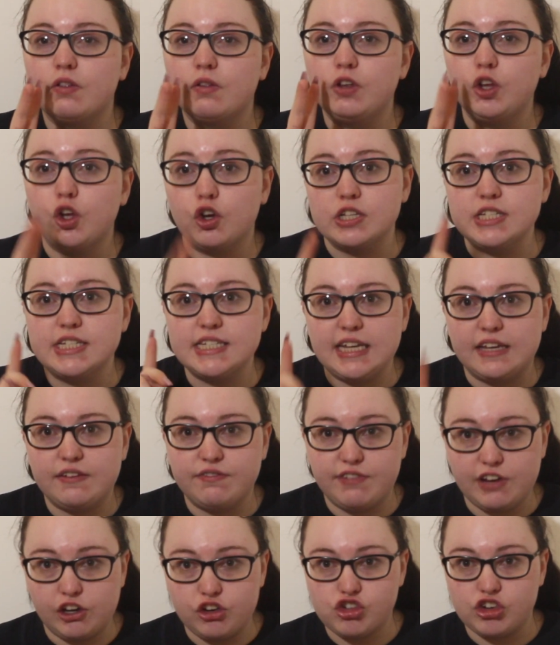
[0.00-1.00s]
you can see
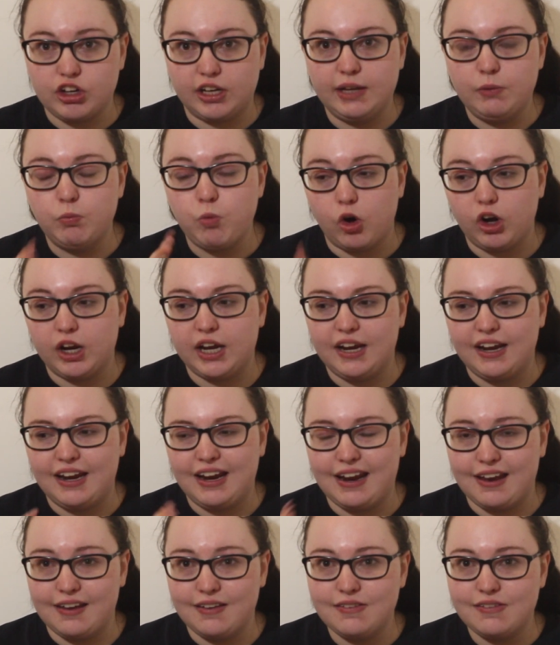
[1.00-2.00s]
visually what it
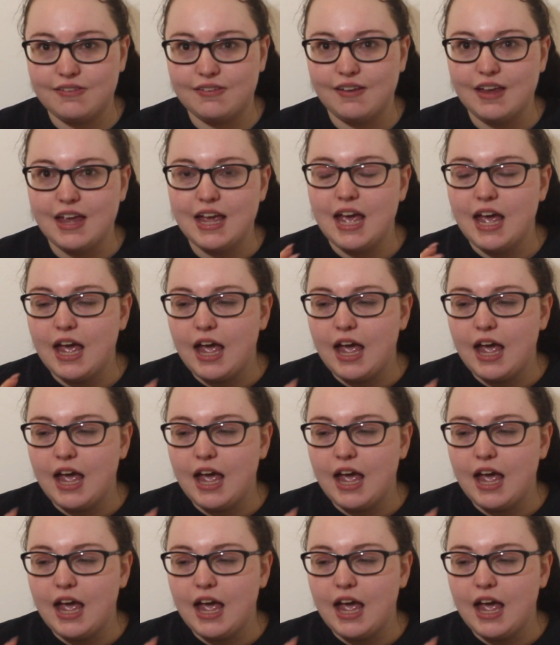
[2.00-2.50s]
is.